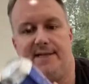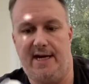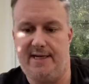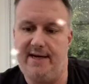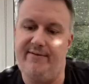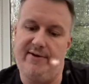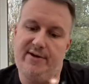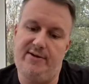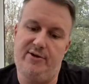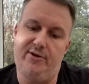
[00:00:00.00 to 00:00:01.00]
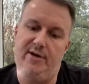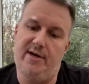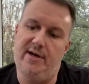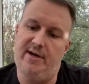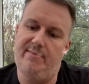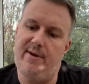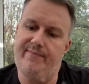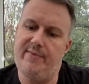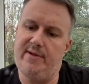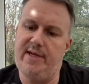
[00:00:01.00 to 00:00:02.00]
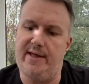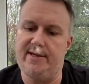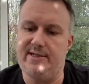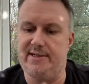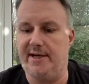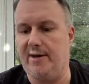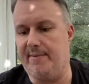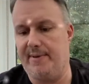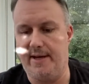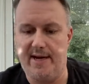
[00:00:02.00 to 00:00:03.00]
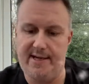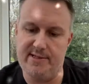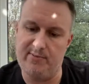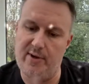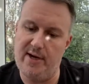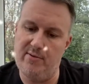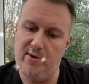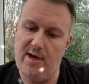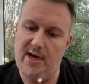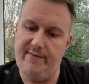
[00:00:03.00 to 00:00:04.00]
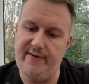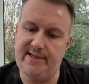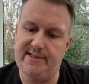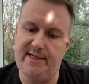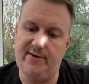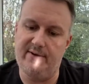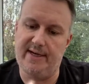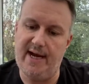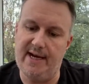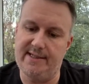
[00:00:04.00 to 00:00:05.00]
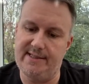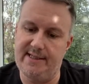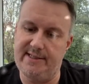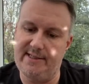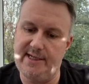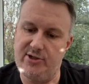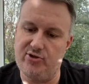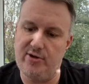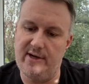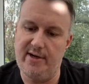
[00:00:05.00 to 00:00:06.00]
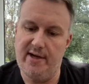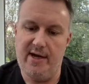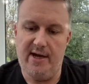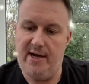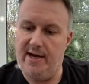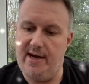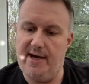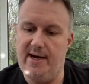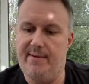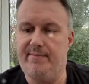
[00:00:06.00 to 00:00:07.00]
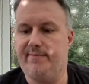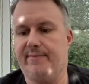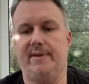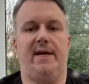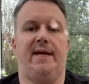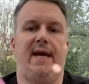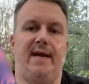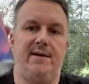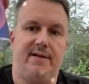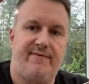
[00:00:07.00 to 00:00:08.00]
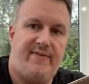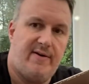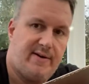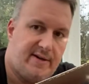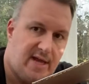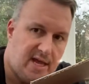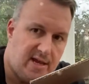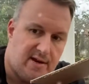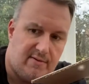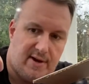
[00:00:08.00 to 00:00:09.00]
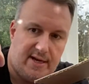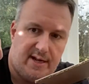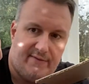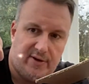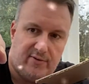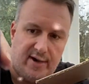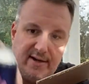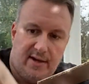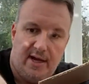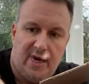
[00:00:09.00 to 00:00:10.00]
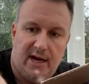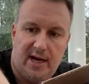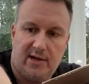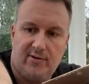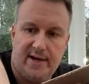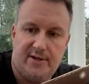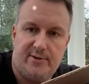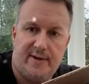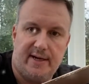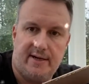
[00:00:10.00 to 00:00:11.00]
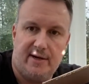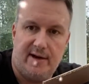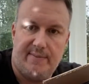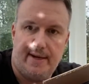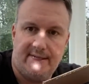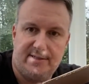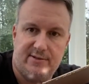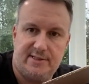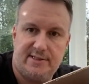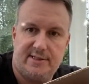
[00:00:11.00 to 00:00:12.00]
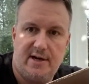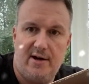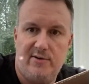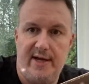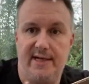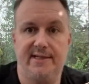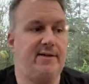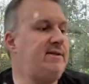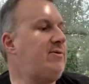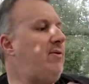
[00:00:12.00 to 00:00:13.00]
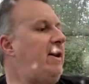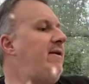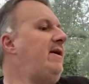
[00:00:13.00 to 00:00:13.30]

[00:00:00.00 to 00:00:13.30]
another, yeah, this is an IPA as well. Vic Secret, Galaxy and Citra. Again, it's very, you know, another great, a great New England IPA sort of style there. So there's quite